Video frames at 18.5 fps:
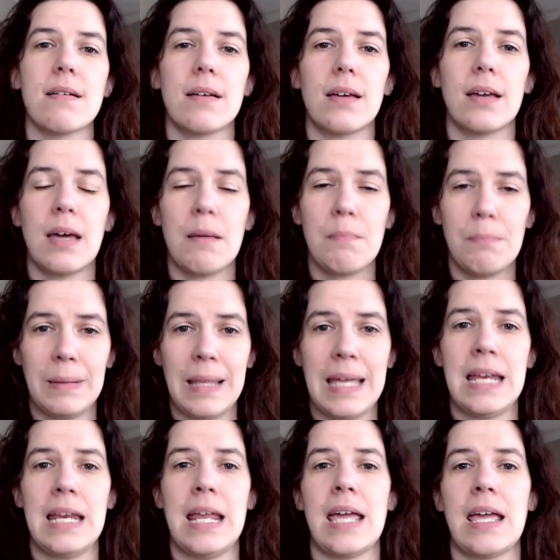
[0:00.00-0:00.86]

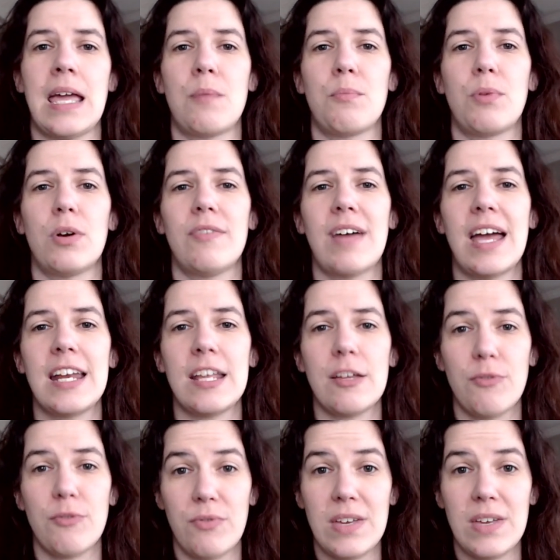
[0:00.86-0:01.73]
complaining and providing
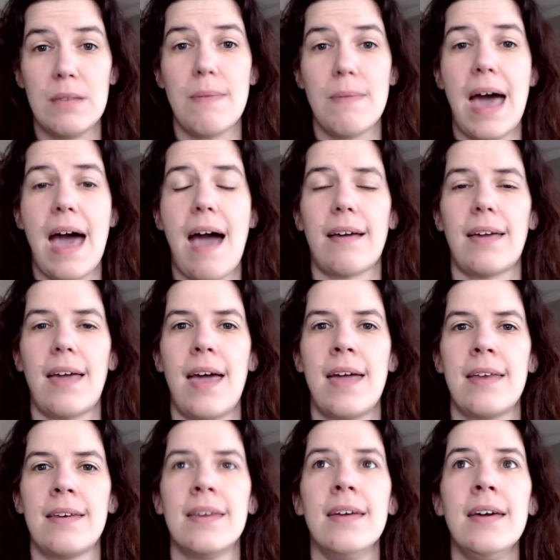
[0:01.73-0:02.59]
feedback
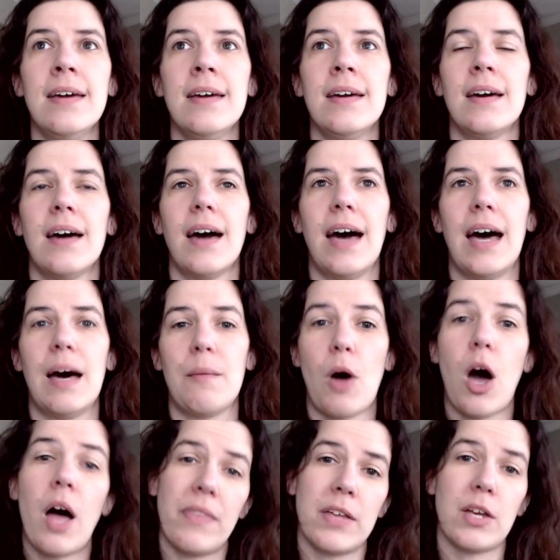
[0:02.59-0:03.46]
and
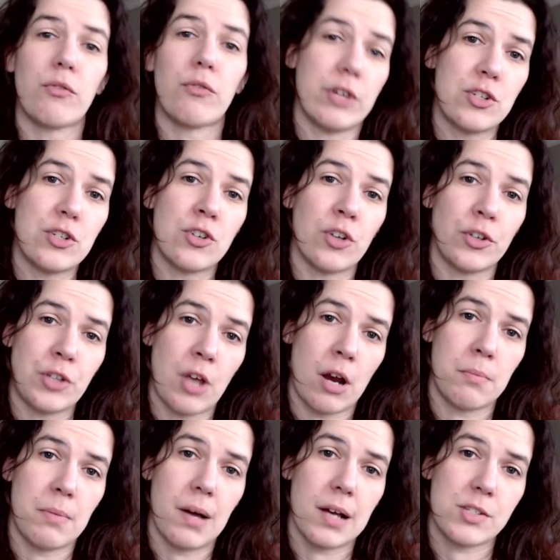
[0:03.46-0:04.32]
on the original
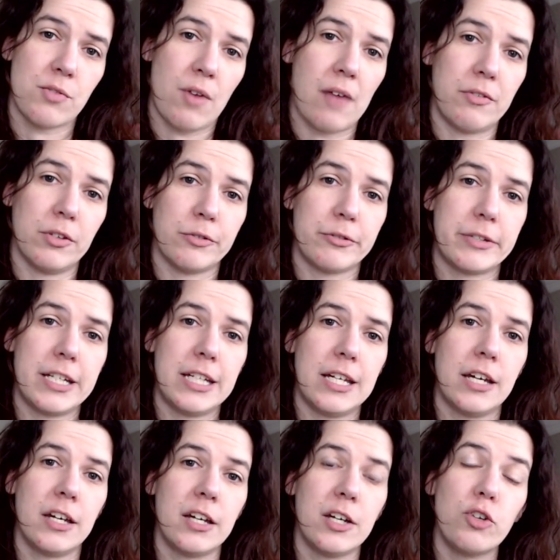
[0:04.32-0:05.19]
Yarnbox
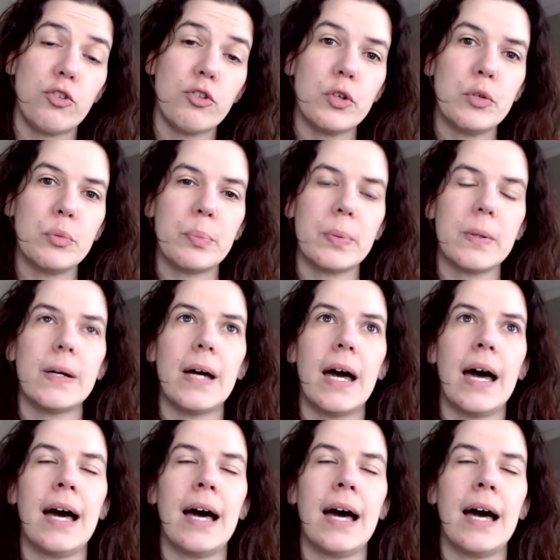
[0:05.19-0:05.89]
Ravelry group,